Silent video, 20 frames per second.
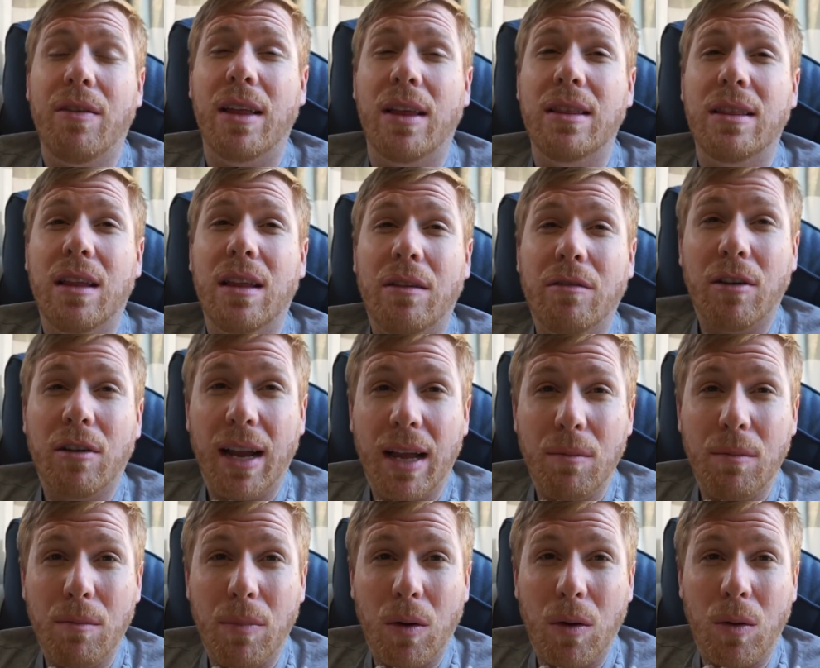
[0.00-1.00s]
I love Rag
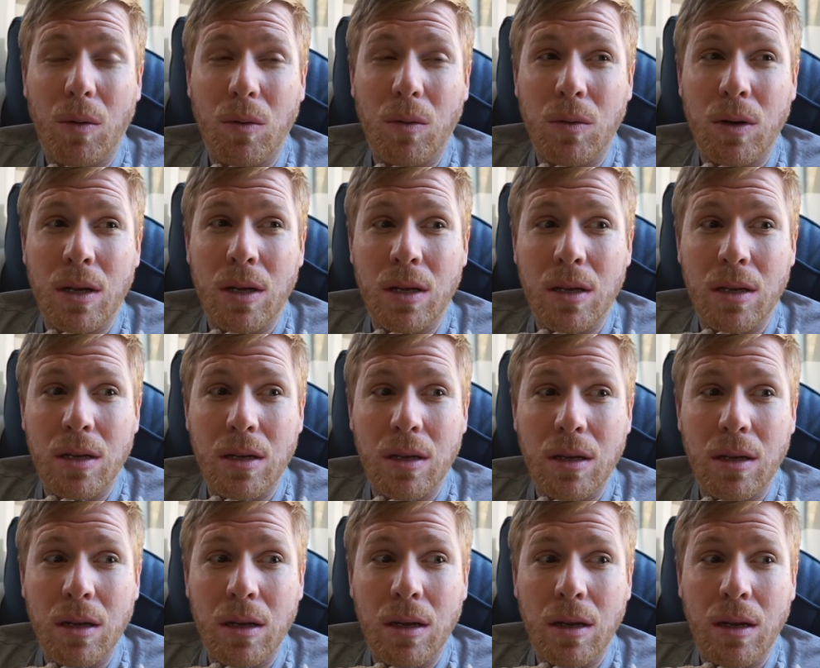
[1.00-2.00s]
& Bone.
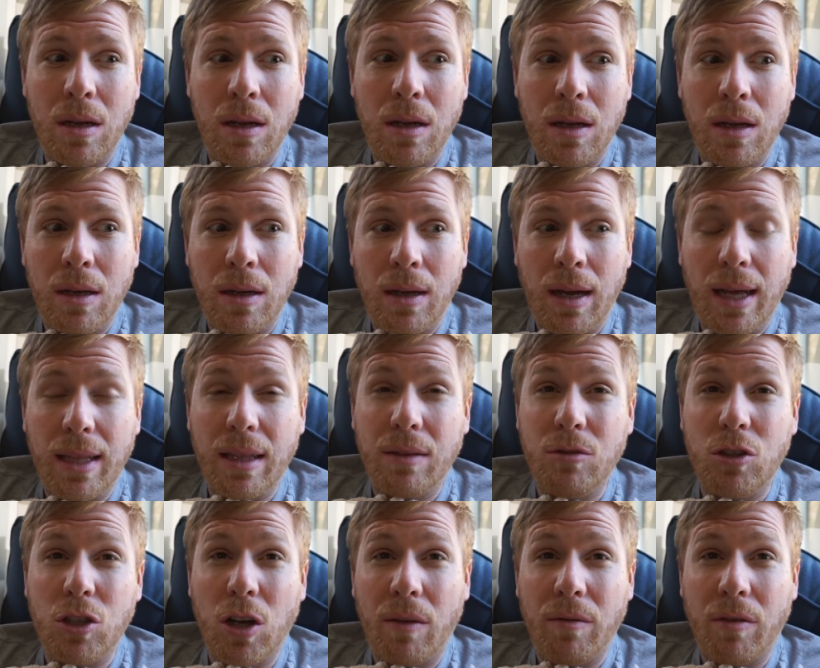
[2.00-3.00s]
I
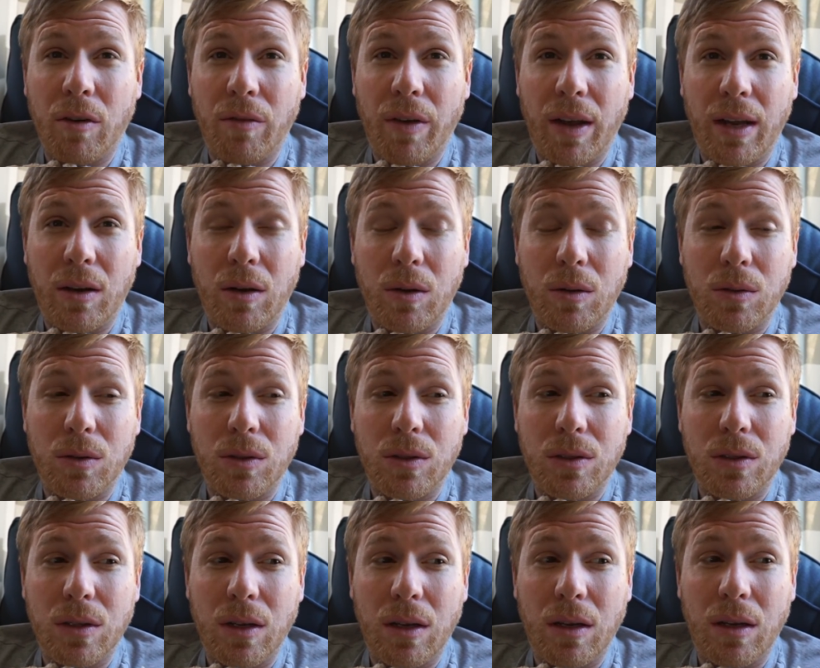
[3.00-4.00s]
love John
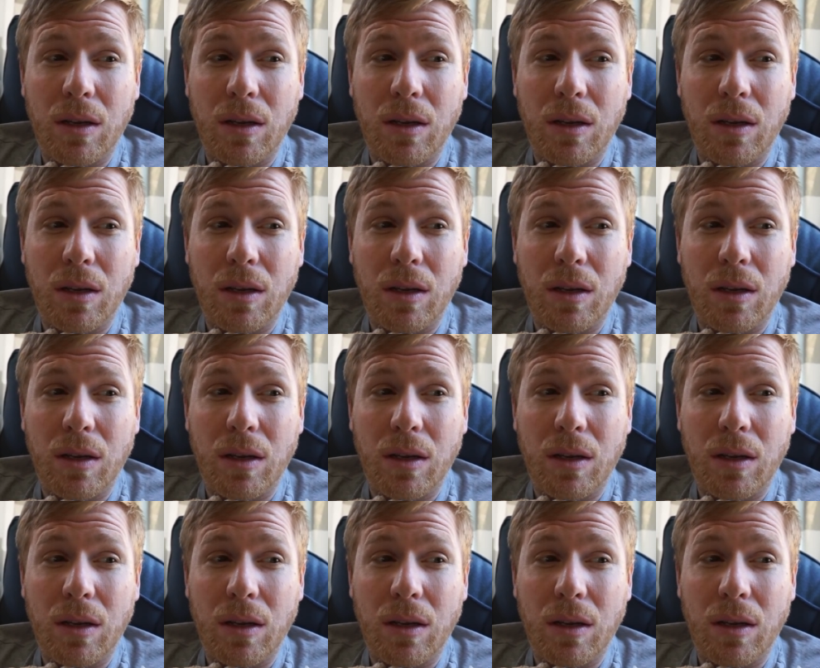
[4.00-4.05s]
Varvatos.